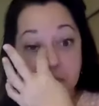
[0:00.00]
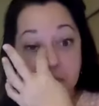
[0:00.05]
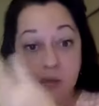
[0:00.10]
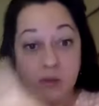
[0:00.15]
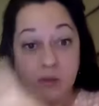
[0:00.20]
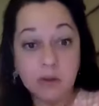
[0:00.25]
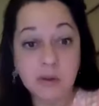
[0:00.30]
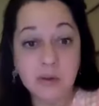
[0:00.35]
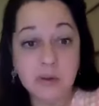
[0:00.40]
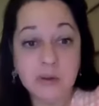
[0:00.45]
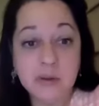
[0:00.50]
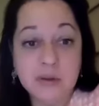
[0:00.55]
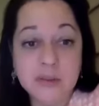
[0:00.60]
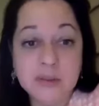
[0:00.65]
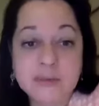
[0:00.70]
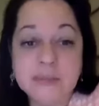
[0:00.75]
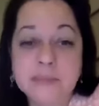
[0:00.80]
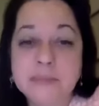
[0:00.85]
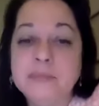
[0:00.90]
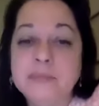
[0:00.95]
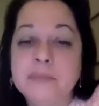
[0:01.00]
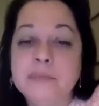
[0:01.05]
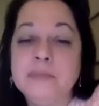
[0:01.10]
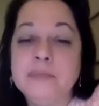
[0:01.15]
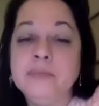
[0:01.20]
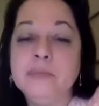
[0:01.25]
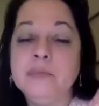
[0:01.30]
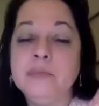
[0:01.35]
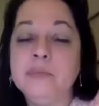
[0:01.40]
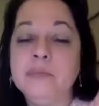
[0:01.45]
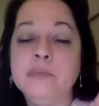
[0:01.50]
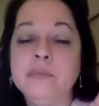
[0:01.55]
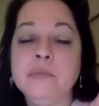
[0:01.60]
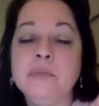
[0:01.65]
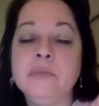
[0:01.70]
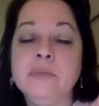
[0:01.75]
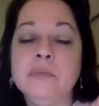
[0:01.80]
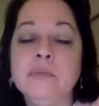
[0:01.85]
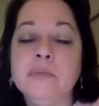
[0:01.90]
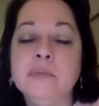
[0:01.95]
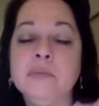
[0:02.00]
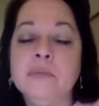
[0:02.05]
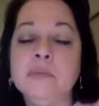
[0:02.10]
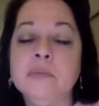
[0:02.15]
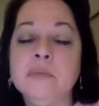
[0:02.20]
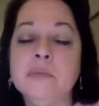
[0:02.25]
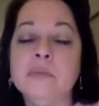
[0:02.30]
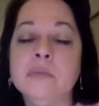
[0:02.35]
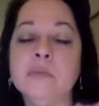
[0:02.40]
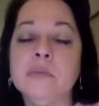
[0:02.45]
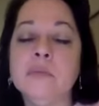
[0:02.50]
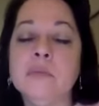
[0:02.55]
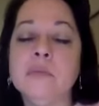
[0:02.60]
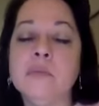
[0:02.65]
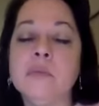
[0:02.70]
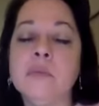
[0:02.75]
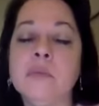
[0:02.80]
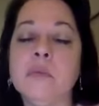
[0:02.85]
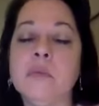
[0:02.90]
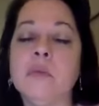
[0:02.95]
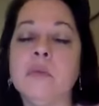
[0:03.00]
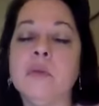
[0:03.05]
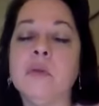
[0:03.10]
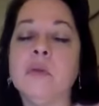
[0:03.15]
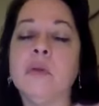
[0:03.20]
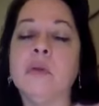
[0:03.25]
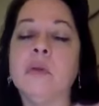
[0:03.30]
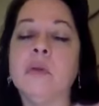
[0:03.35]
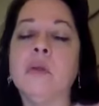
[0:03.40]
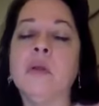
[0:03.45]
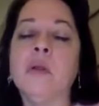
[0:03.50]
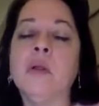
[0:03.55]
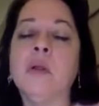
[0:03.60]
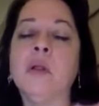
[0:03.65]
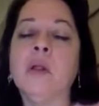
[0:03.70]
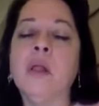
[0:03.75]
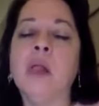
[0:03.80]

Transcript: (no one is talking)